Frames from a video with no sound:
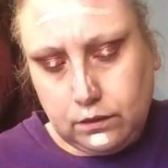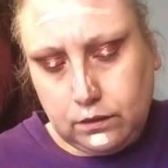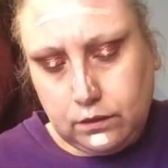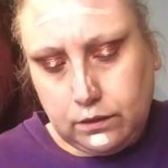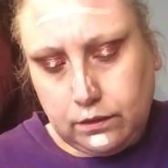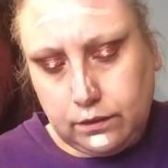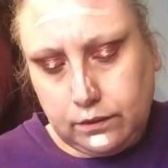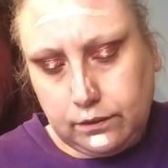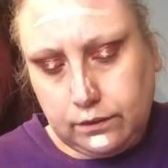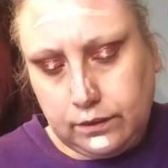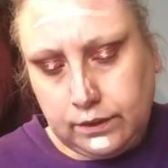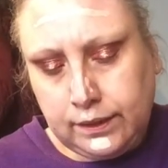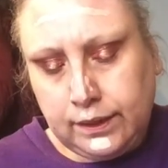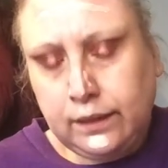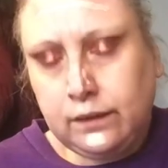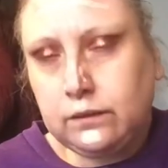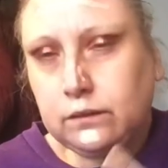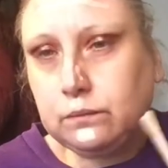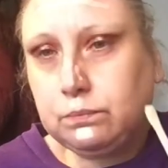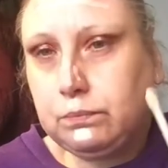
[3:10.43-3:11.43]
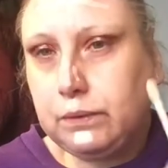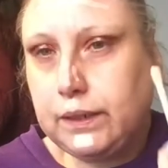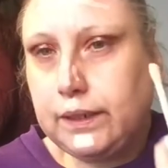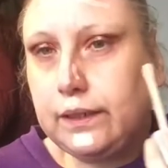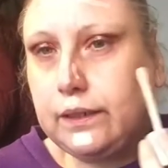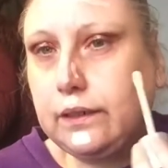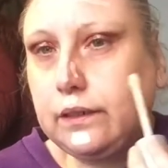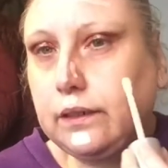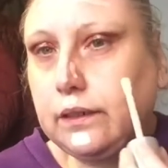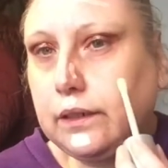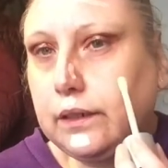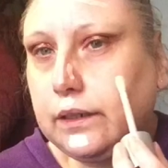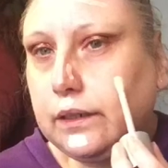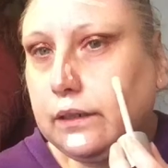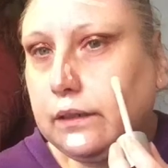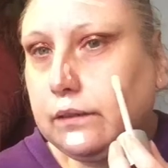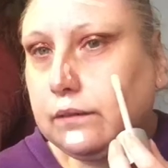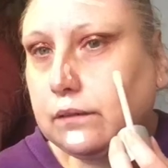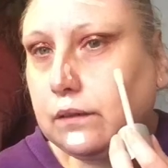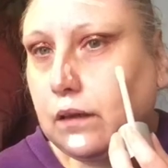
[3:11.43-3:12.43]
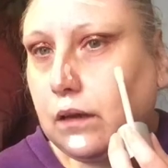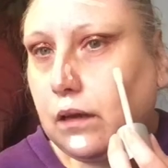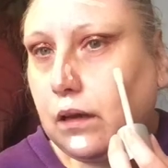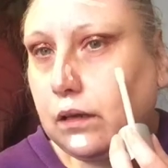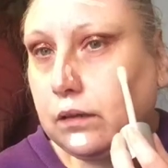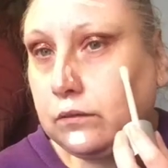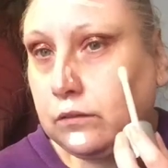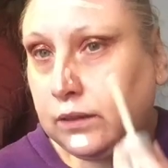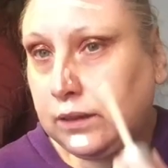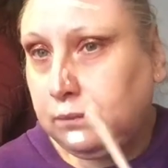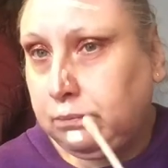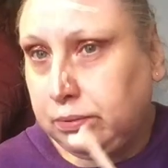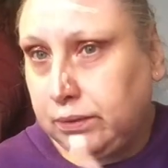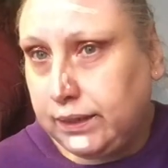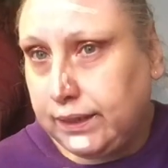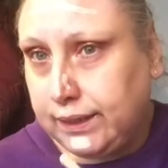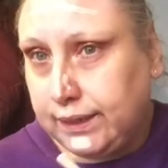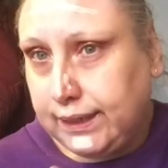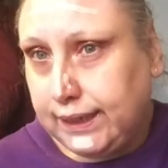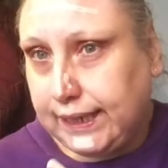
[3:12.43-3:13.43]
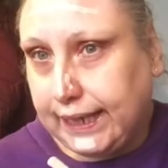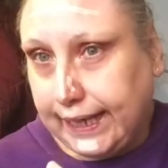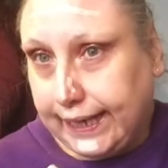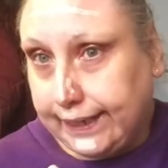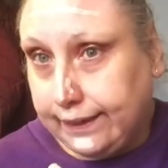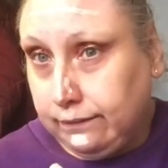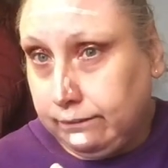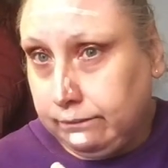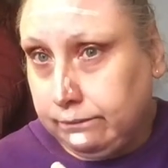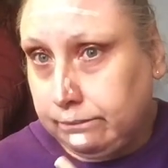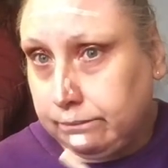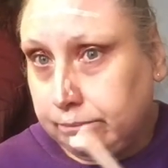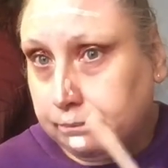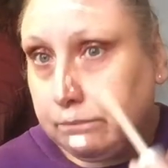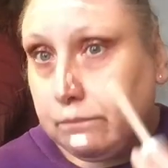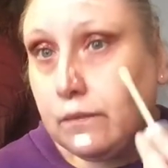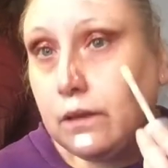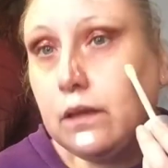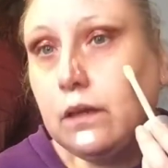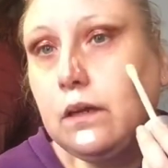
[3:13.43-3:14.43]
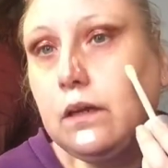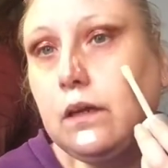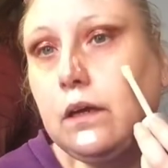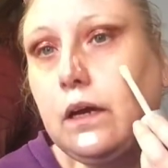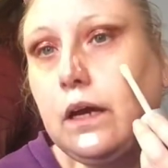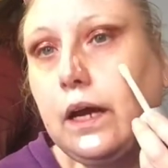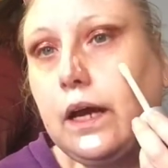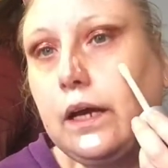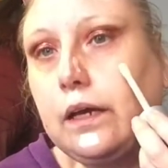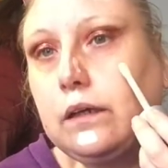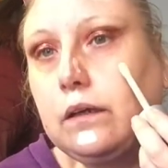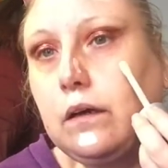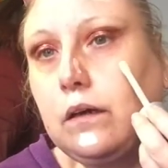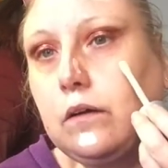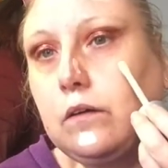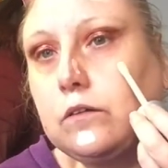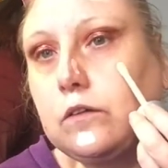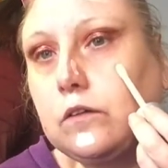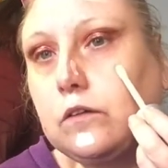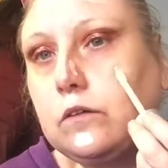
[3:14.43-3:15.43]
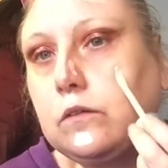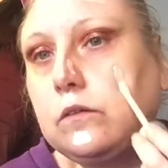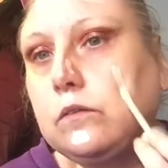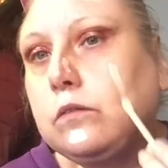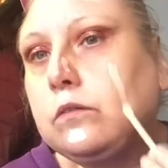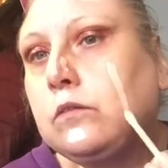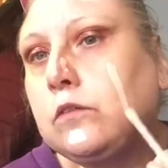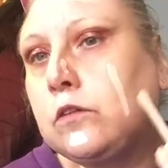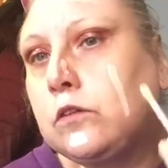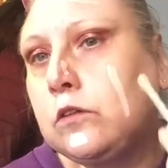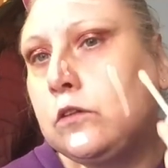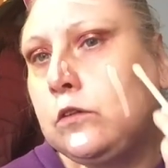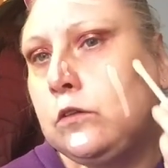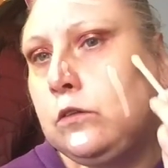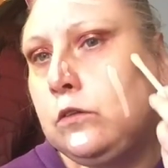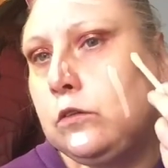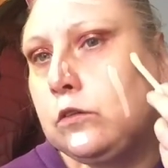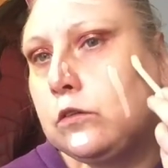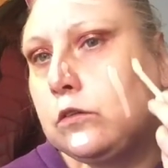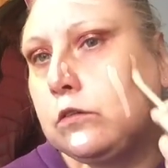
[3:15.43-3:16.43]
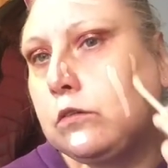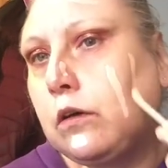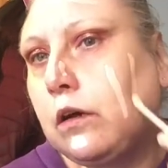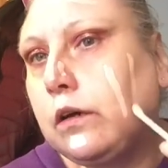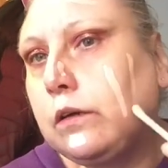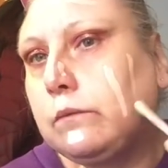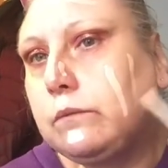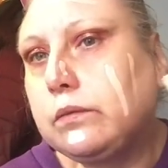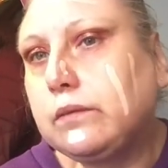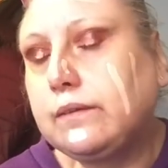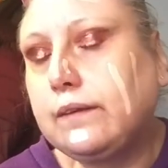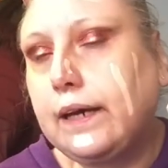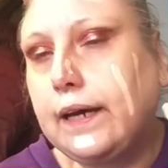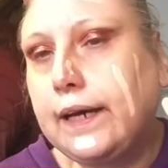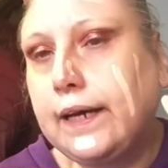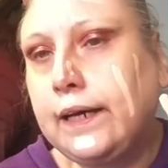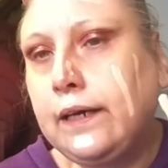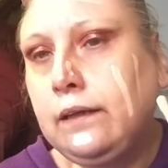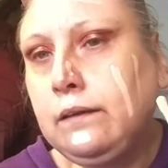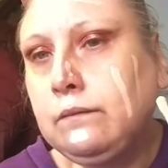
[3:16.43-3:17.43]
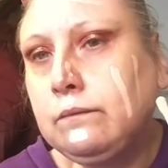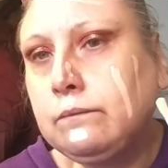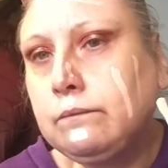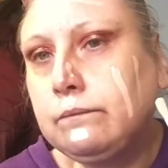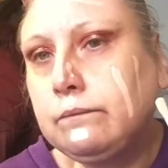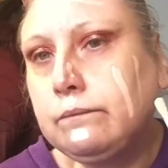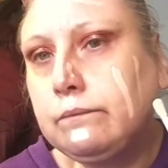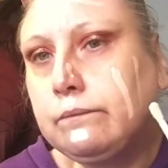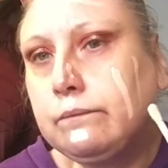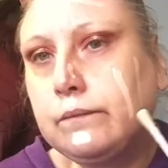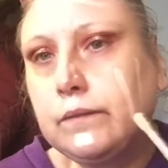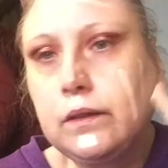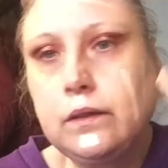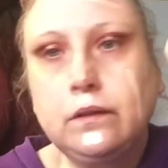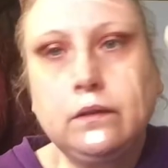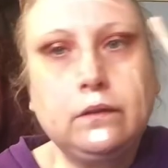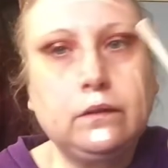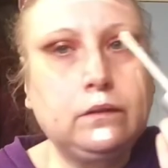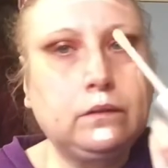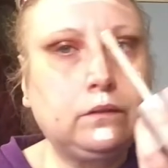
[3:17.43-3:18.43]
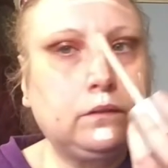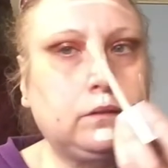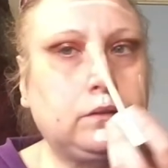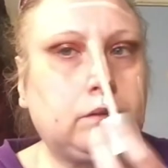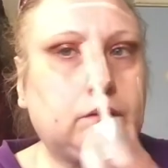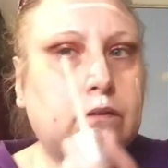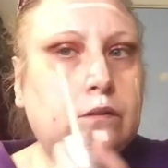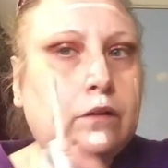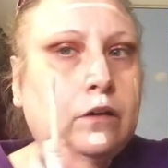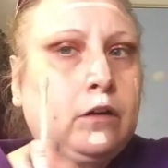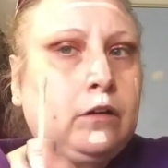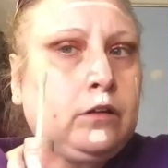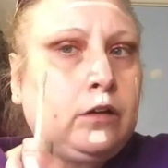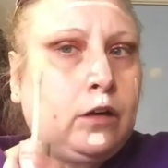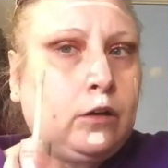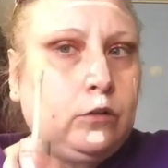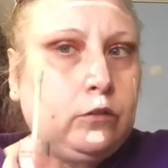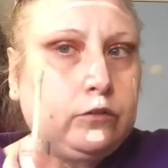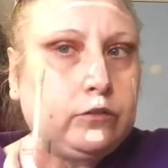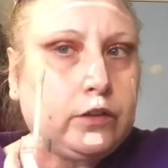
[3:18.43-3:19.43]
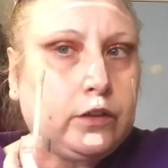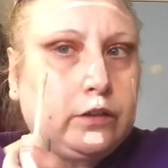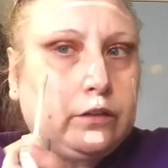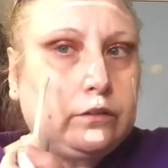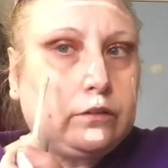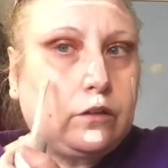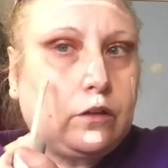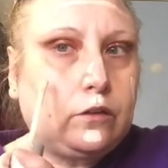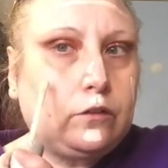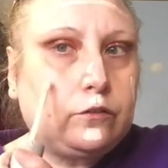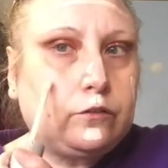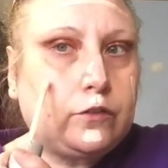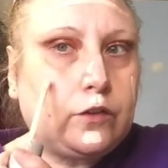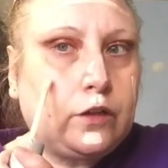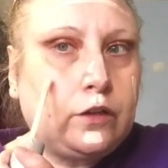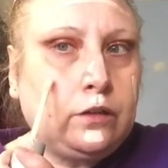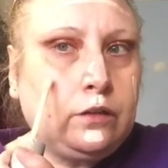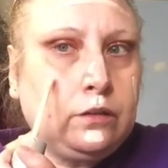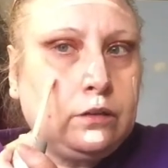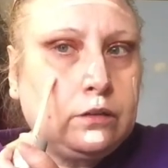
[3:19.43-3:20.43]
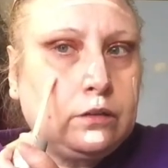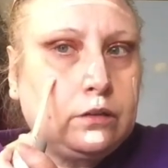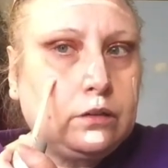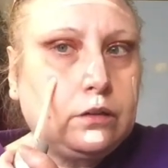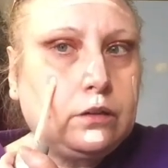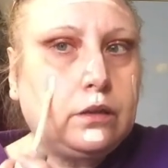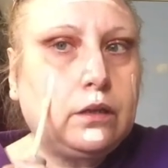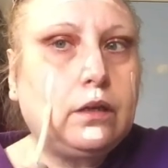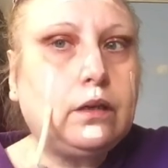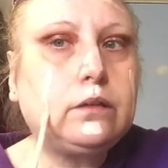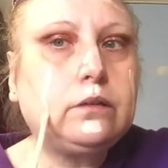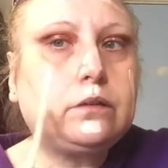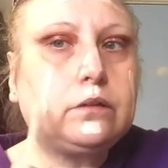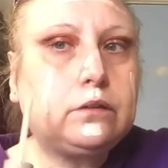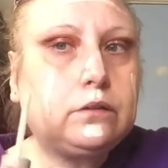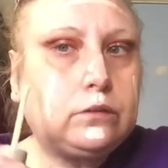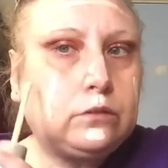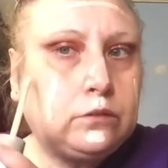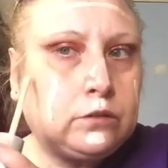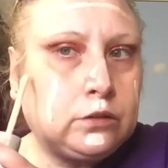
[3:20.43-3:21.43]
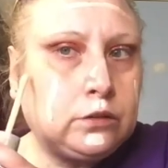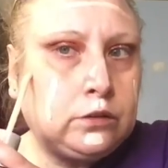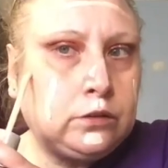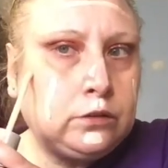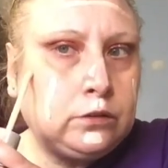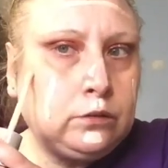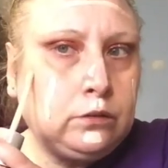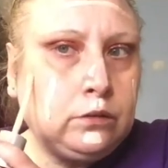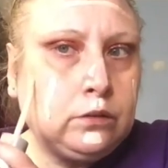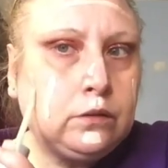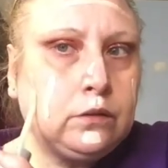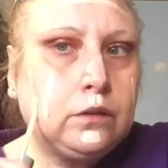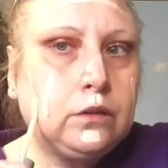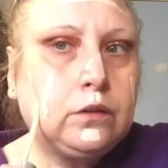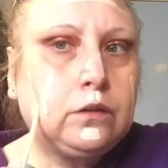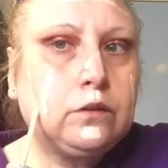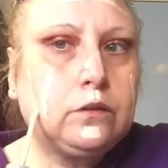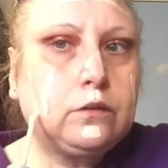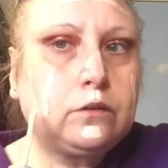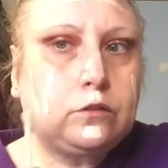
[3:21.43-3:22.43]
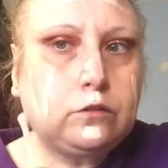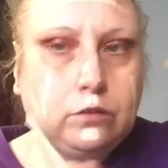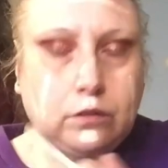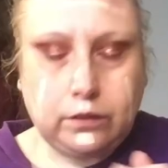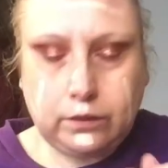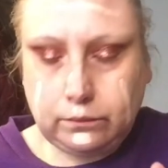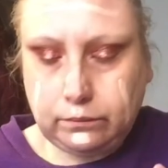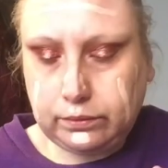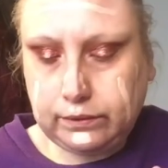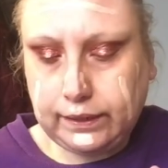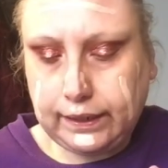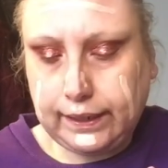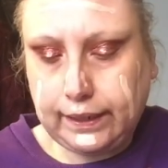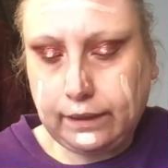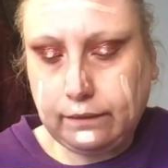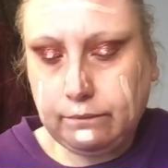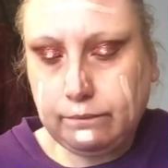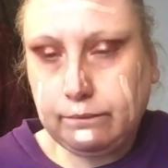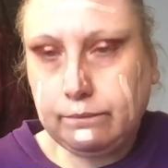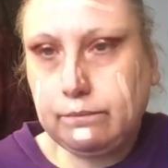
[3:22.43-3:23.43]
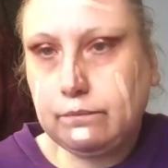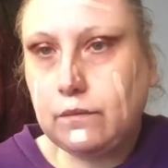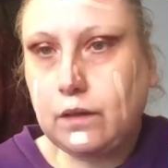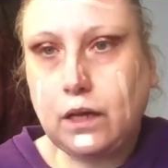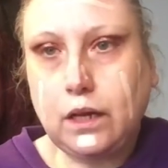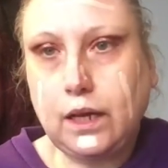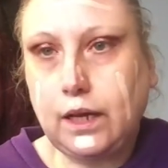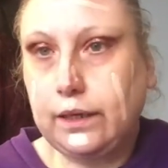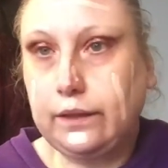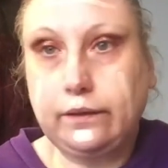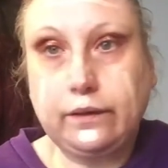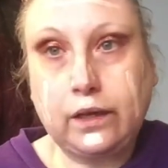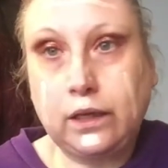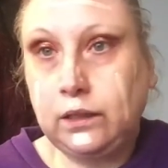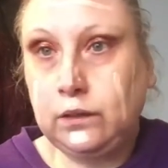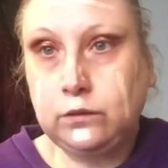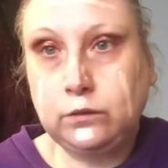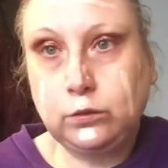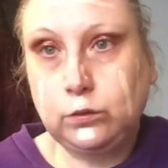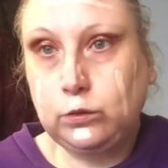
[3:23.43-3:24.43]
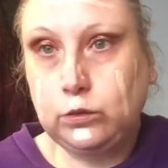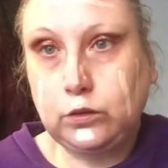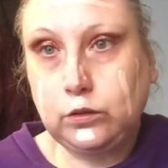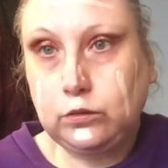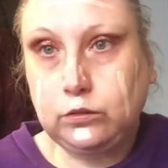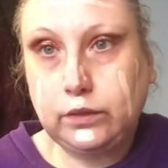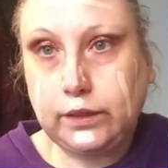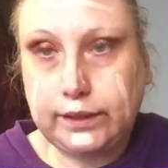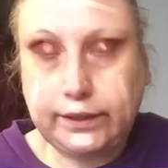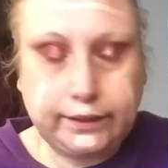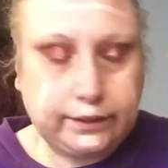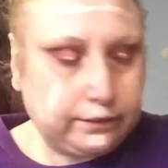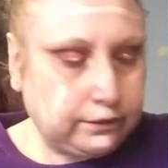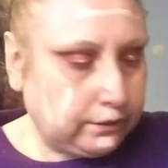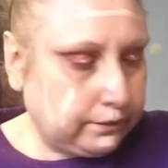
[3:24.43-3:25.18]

And the next bit is I dip it in again, and I'll do two stripes there, turn over the dofa and do two stripes there, and that is all you need.